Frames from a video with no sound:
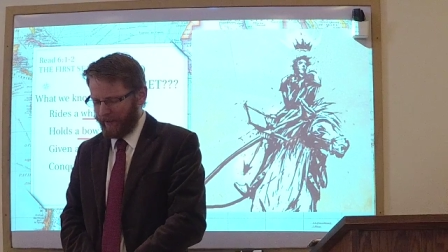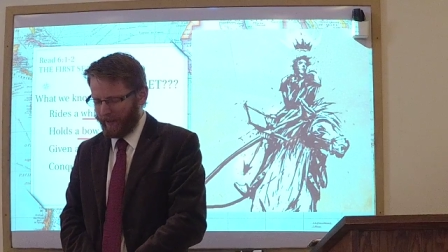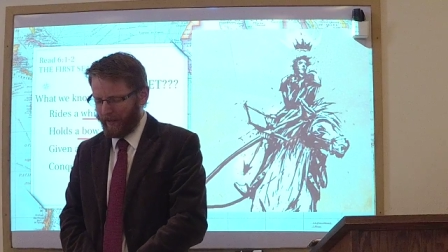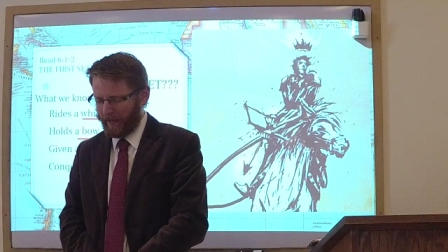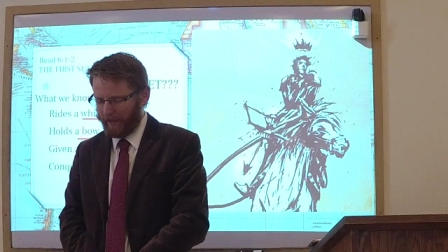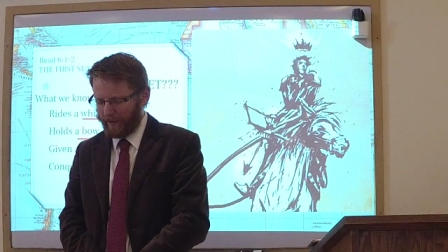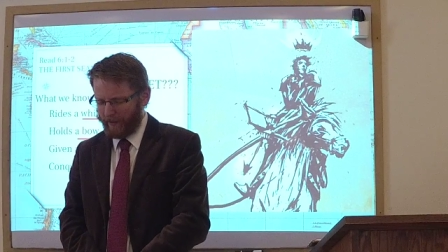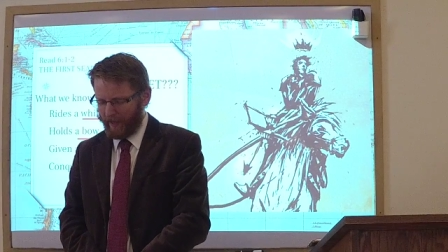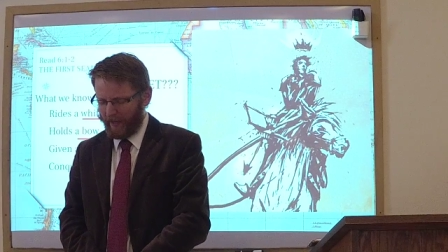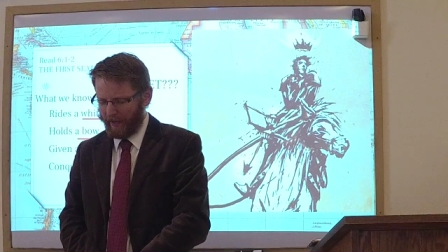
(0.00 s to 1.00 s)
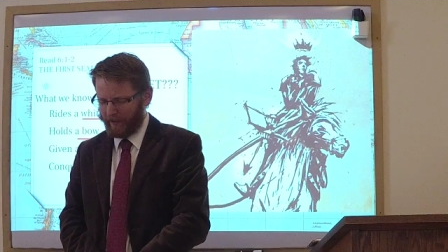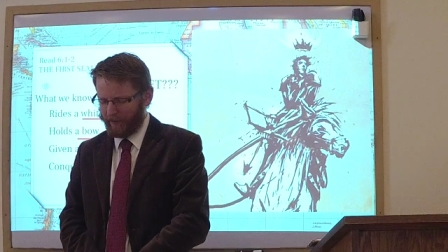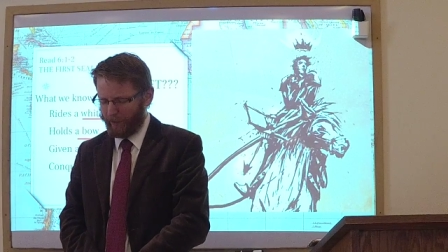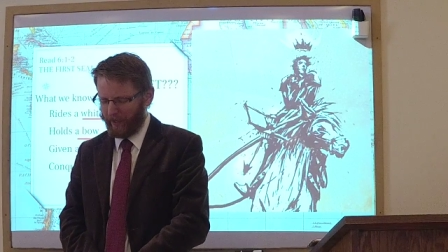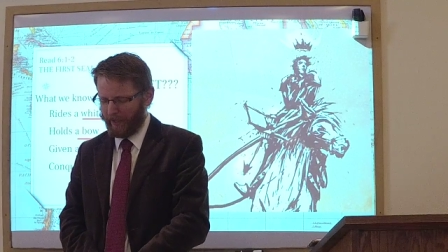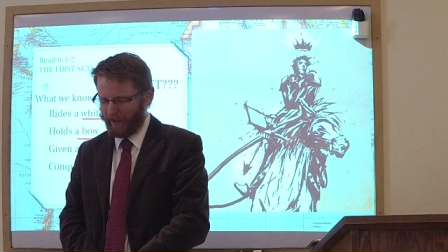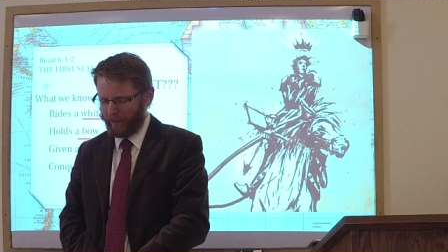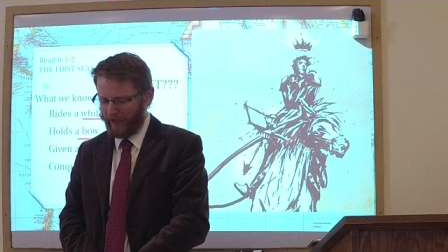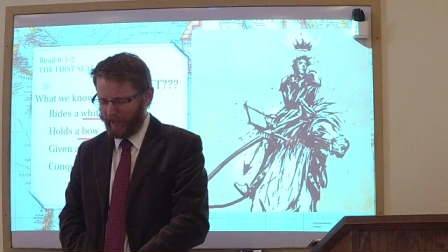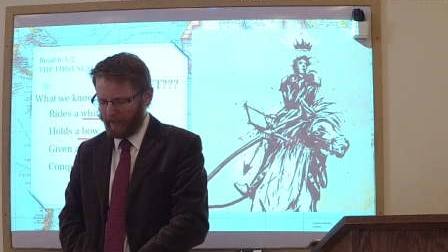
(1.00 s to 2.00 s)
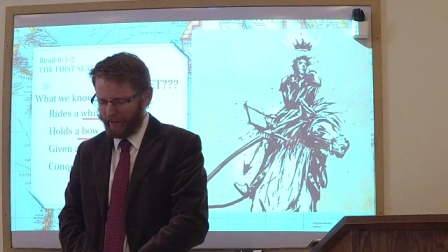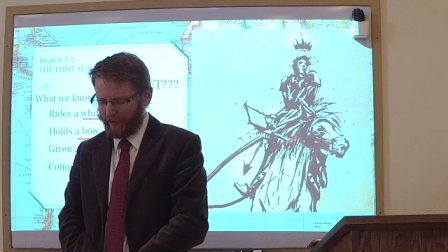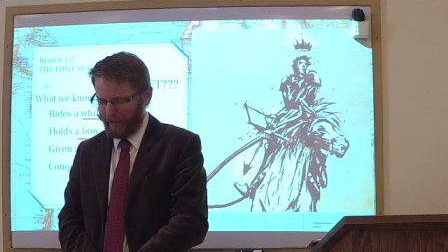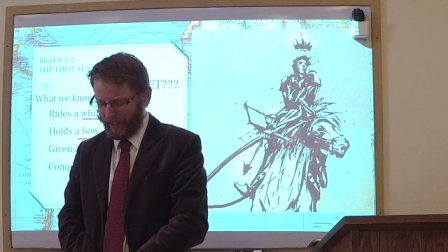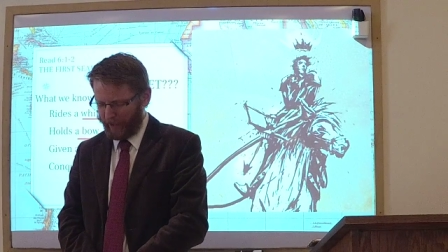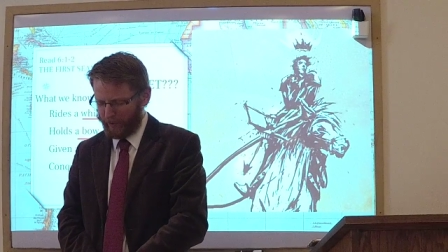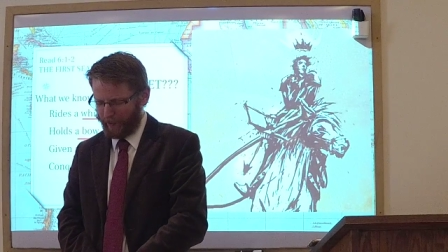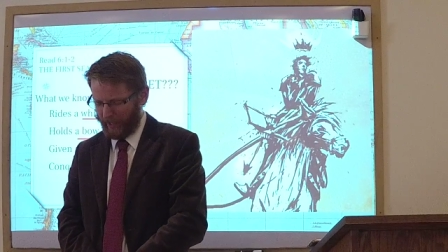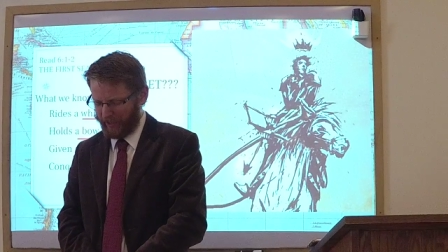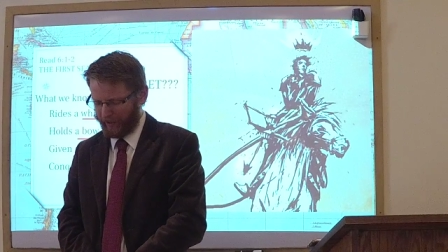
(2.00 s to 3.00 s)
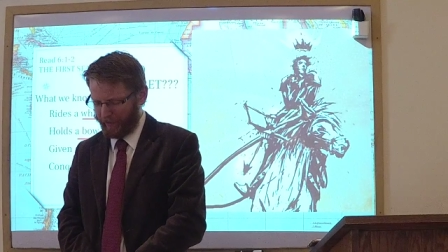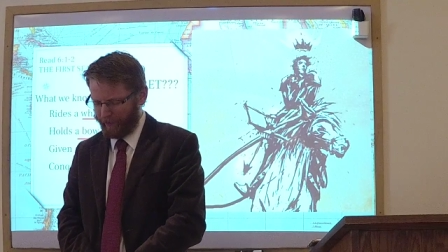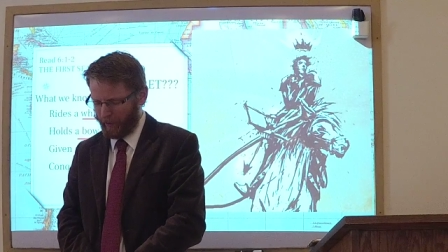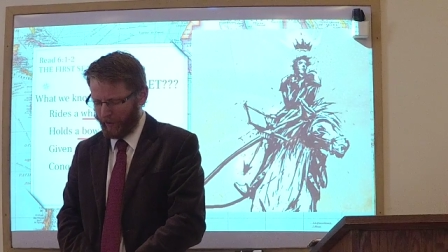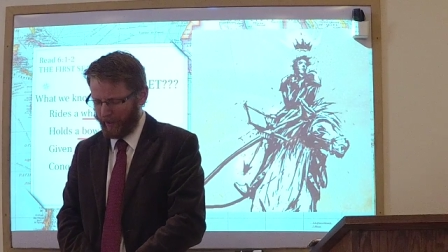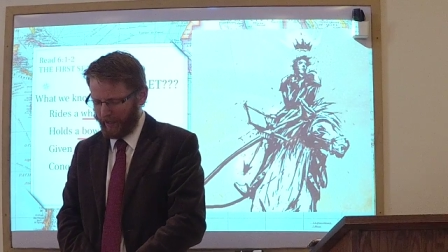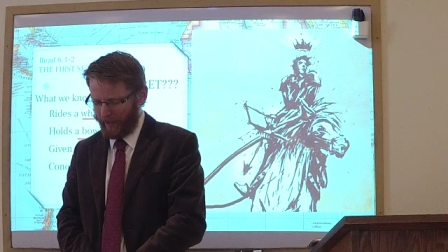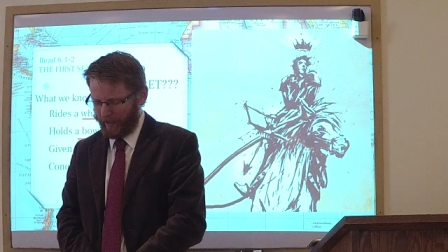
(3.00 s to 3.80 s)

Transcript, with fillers: Uh, and we, we thank you especially for